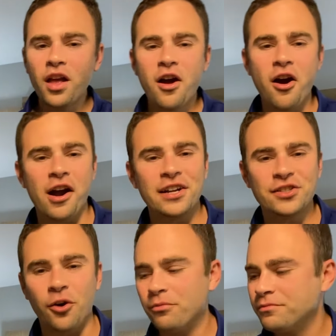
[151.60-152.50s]
All right,
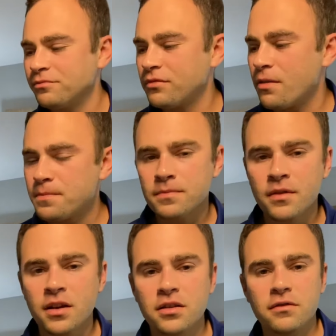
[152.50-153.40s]
so
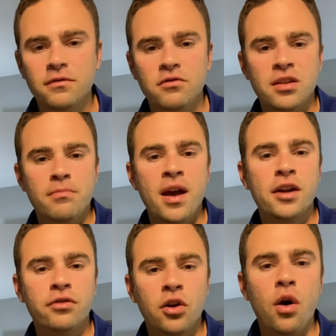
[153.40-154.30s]
the
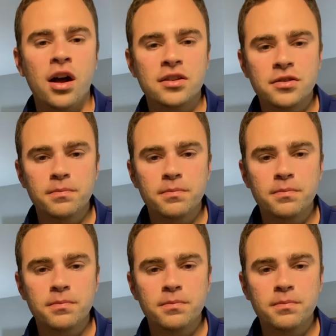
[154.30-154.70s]
Mandarinquats,